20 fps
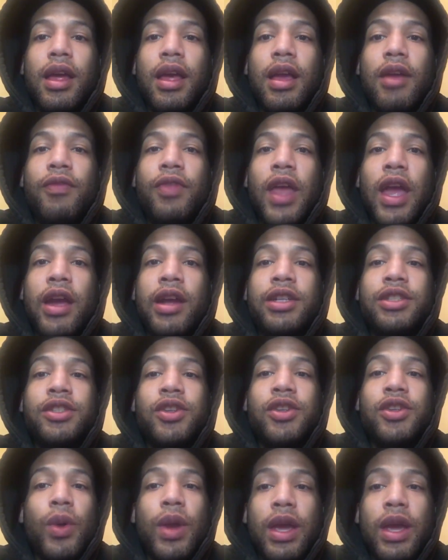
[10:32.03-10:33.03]
if there's
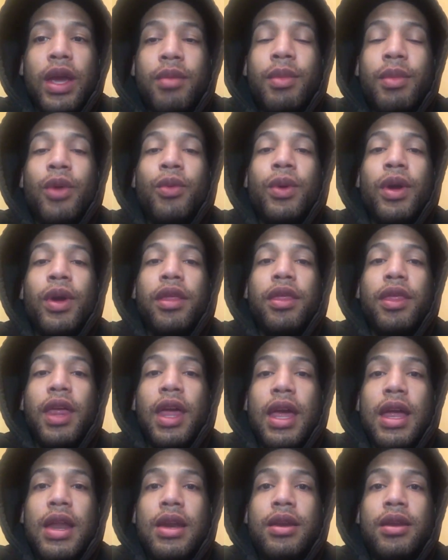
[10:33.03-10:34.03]
no enemy
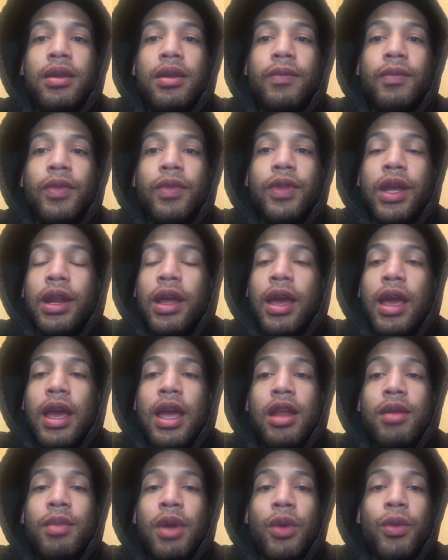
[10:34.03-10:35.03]
within, then the
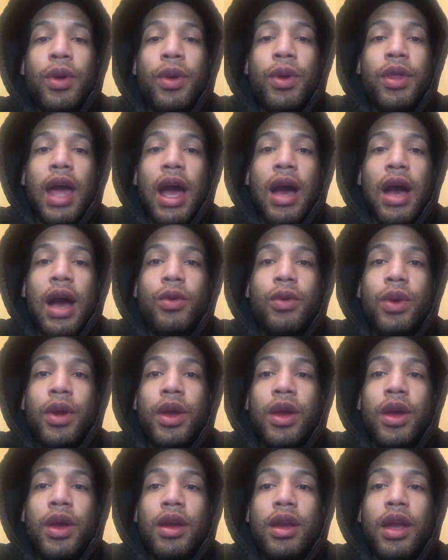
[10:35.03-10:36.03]
enemy without
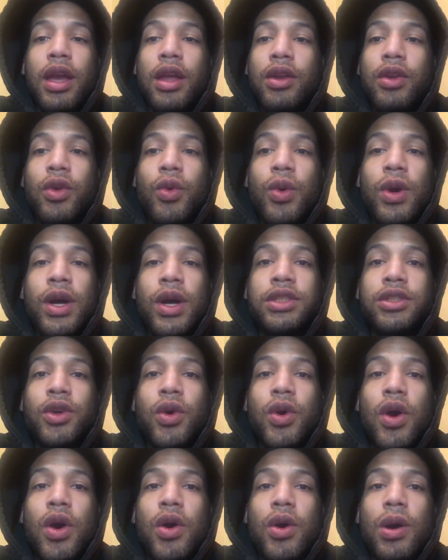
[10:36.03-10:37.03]
can do us
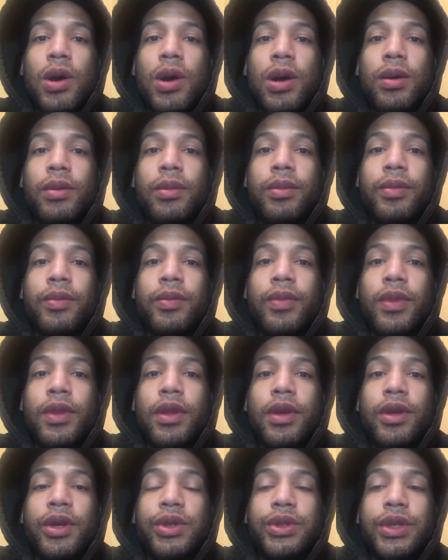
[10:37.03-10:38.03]
no harm.
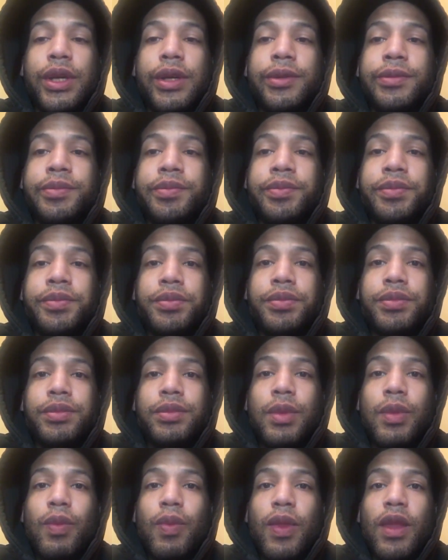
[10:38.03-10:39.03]
You see?
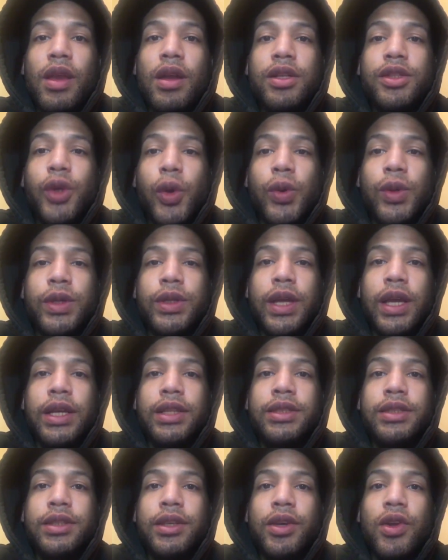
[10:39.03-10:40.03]
So
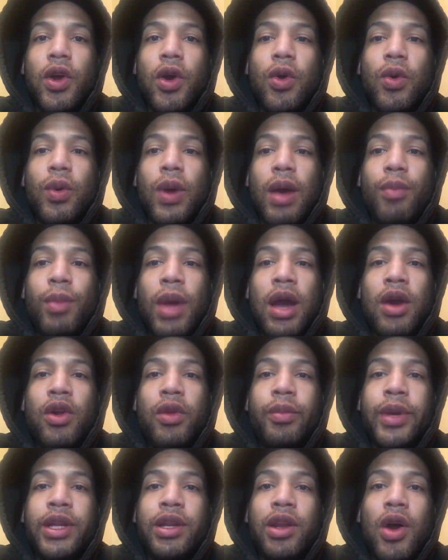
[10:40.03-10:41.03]
it's I'm not
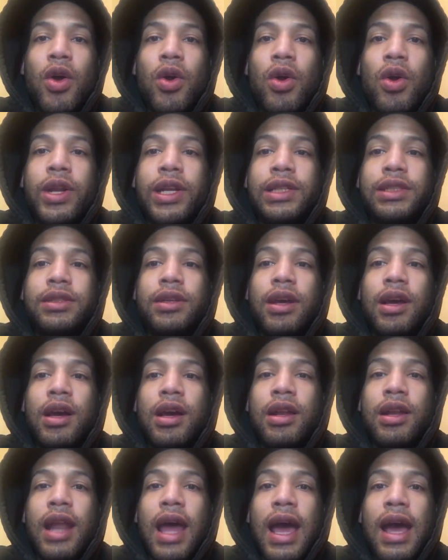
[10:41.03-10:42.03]
gonna be long on this
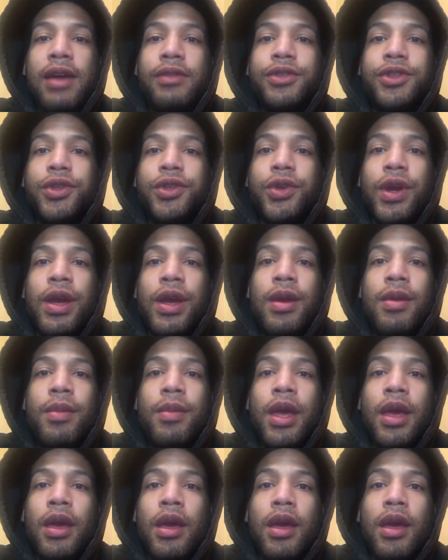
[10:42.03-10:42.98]
live stream.